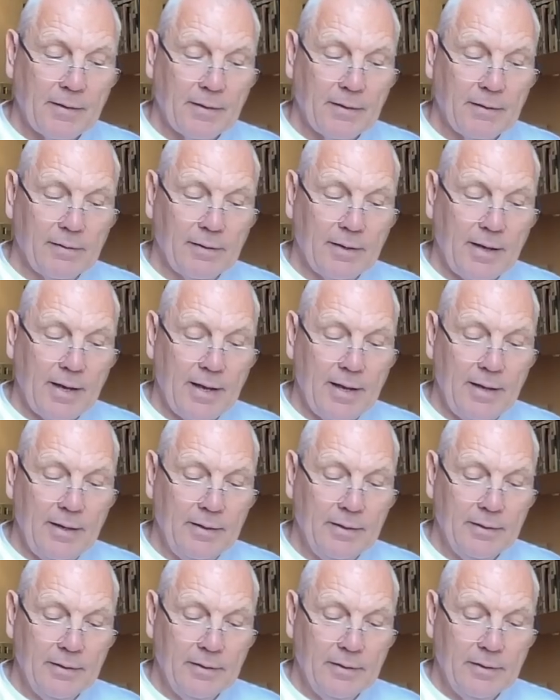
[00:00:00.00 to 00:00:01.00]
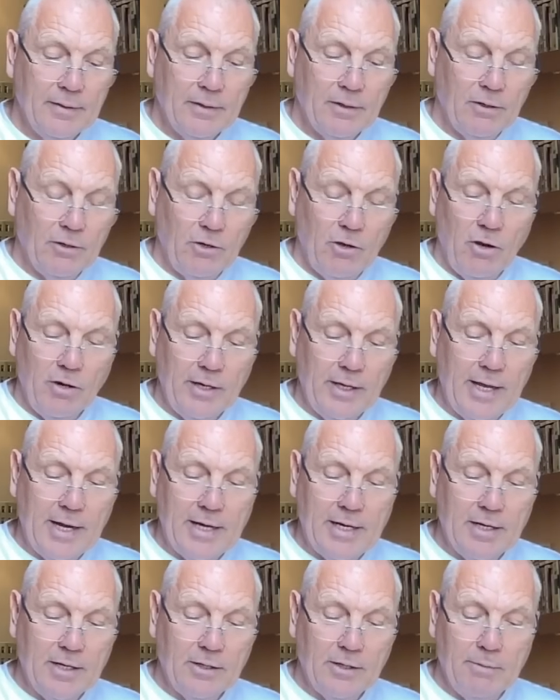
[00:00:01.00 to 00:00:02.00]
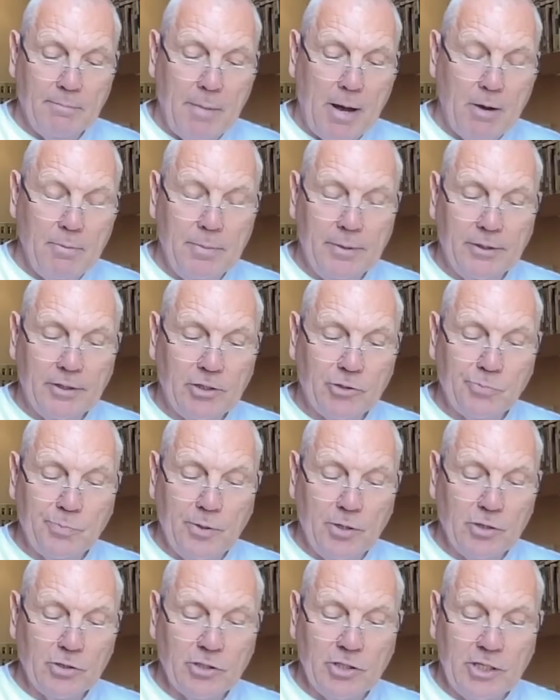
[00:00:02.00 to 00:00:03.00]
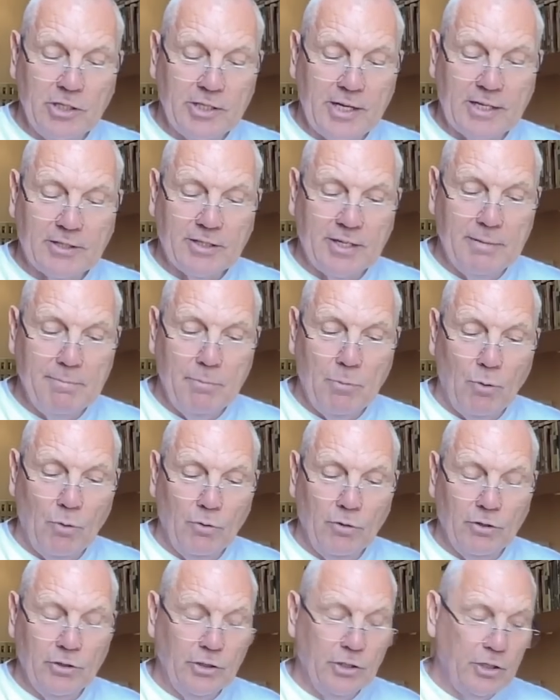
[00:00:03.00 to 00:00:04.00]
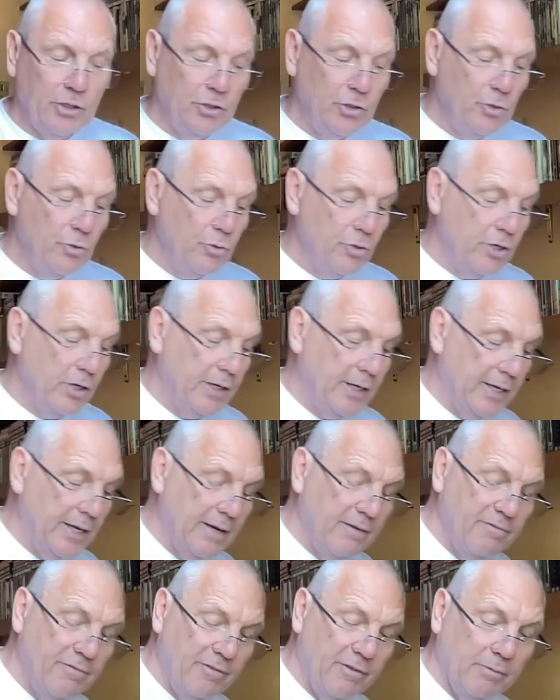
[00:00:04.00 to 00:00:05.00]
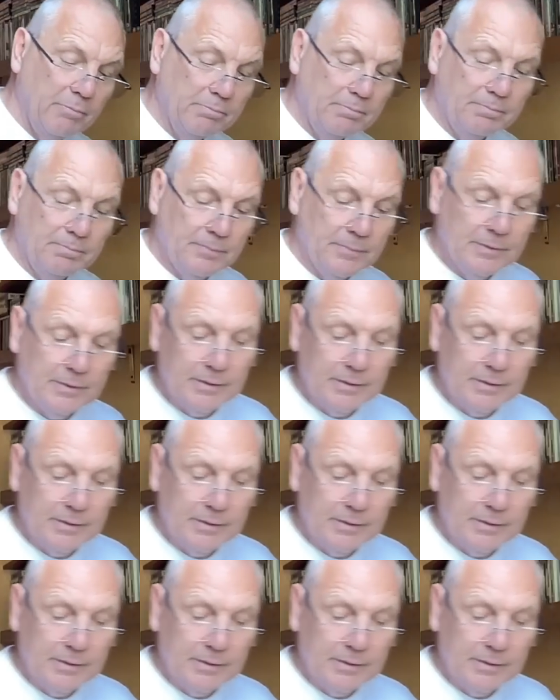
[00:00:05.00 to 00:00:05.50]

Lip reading: Okay. I'm kind of getting at the moment this person is asking more than that you can give them.